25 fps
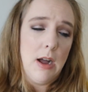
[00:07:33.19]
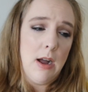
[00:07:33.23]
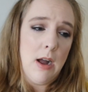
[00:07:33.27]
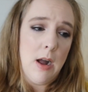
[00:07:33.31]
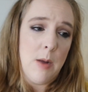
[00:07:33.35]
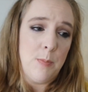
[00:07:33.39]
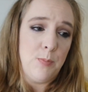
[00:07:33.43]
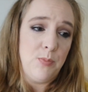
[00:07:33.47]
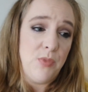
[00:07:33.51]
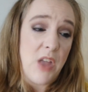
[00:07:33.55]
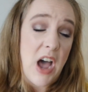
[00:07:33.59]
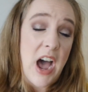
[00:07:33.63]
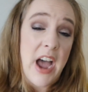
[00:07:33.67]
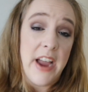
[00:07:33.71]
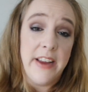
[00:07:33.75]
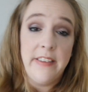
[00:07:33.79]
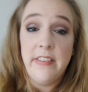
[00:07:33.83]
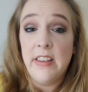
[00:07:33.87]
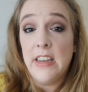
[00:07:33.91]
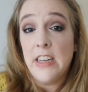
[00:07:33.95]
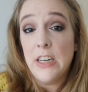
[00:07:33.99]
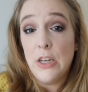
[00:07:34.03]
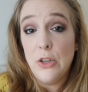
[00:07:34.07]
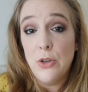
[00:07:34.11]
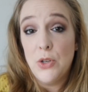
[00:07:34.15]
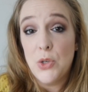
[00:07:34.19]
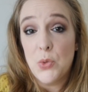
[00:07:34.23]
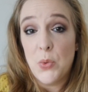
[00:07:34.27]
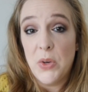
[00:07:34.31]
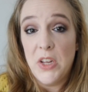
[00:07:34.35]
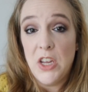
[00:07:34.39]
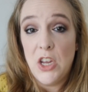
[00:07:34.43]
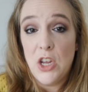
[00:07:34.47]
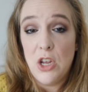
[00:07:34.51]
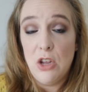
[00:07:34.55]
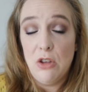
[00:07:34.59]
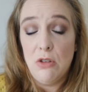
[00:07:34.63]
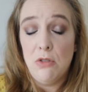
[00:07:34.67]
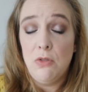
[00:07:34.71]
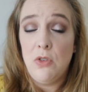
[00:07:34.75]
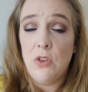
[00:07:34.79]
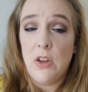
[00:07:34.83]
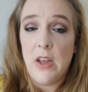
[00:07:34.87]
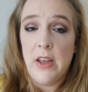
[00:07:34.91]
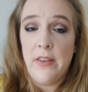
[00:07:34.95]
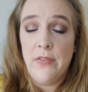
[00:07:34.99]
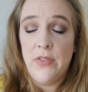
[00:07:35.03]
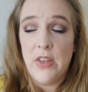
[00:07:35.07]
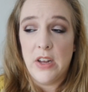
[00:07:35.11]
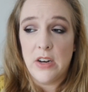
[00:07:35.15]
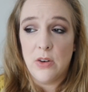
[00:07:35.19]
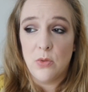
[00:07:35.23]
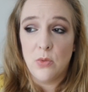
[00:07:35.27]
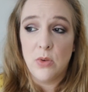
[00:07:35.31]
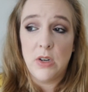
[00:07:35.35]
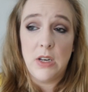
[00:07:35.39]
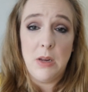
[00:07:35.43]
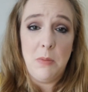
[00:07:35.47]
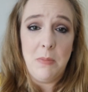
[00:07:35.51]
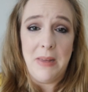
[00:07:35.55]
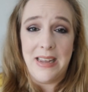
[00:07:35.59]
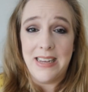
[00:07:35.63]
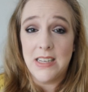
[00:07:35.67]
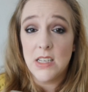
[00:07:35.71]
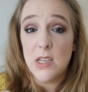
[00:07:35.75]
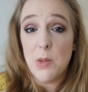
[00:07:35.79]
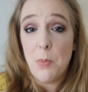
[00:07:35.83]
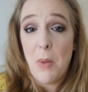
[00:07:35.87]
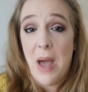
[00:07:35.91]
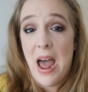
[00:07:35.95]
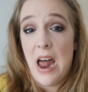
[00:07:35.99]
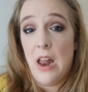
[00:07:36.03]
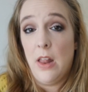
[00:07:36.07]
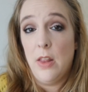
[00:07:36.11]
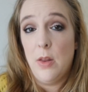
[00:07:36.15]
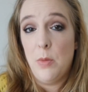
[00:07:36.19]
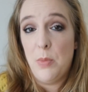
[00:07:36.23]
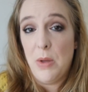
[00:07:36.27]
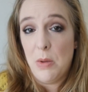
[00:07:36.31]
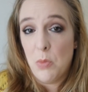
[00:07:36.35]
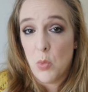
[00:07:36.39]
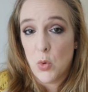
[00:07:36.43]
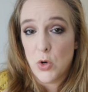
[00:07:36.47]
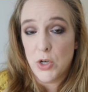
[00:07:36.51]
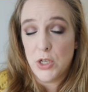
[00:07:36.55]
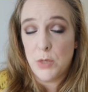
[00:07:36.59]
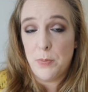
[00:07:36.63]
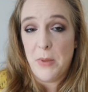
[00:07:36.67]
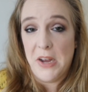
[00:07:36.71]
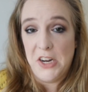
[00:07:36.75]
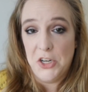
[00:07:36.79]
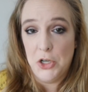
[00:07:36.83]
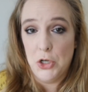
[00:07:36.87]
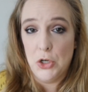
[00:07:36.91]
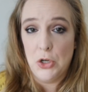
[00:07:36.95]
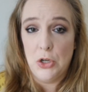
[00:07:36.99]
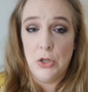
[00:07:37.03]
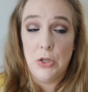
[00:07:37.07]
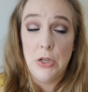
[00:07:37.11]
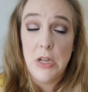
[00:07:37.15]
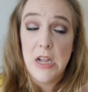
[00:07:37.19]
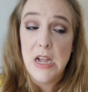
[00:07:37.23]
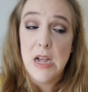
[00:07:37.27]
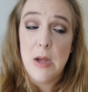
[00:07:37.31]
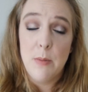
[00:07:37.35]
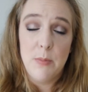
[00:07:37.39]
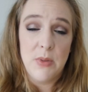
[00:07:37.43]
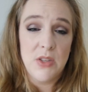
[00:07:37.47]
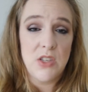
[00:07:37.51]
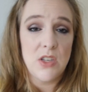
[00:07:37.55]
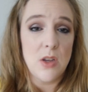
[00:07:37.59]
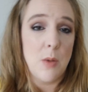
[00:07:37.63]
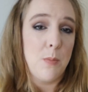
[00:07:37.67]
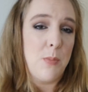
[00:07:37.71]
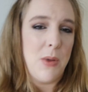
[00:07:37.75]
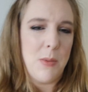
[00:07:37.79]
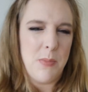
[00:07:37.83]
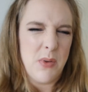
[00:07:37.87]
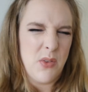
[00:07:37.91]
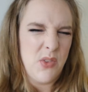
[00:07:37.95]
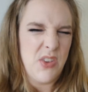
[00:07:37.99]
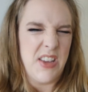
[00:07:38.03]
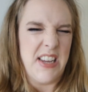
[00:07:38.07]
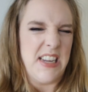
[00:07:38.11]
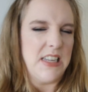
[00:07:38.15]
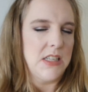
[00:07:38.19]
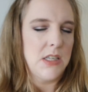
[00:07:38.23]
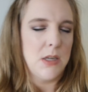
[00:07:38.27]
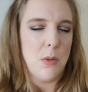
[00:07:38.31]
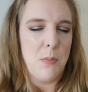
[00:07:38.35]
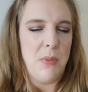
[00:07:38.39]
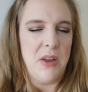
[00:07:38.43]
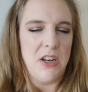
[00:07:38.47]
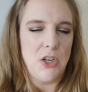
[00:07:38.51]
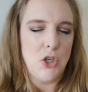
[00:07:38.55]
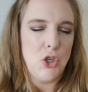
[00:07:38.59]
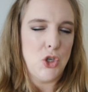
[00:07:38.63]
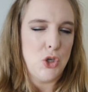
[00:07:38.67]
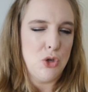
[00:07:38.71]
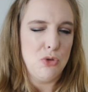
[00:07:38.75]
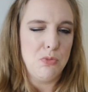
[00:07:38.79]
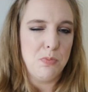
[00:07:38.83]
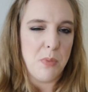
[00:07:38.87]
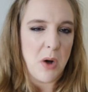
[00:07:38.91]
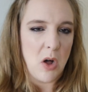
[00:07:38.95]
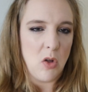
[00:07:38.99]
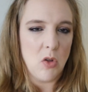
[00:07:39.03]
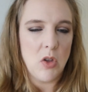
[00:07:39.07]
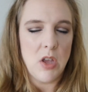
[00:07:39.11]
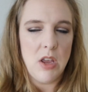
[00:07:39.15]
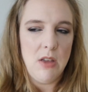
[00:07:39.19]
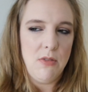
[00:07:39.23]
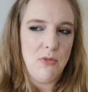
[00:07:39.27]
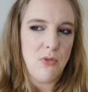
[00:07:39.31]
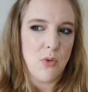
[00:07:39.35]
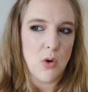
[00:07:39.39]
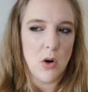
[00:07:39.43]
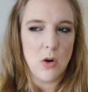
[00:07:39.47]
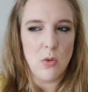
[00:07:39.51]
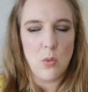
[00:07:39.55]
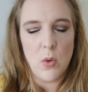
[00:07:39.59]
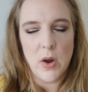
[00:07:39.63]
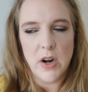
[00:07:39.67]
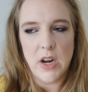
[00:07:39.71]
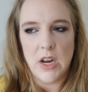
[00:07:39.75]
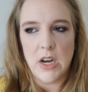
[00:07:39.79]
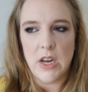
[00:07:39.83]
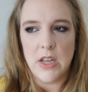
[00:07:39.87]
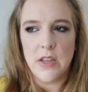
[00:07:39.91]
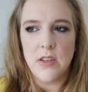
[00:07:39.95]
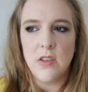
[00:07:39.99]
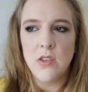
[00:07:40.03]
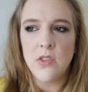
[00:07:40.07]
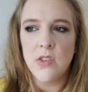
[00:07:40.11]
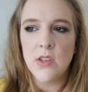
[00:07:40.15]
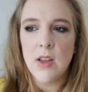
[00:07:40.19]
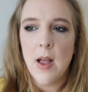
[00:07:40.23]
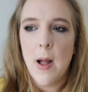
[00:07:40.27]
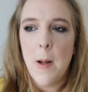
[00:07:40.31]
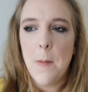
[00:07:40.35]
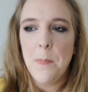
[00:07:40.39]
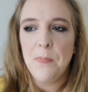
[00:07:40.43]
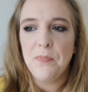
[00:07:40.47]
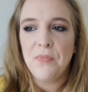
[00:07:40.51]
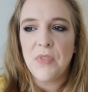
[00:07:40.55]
I think it looks really cute and that it really makes the palette a bit more special, but some people think it's a bit too bulky for what it is.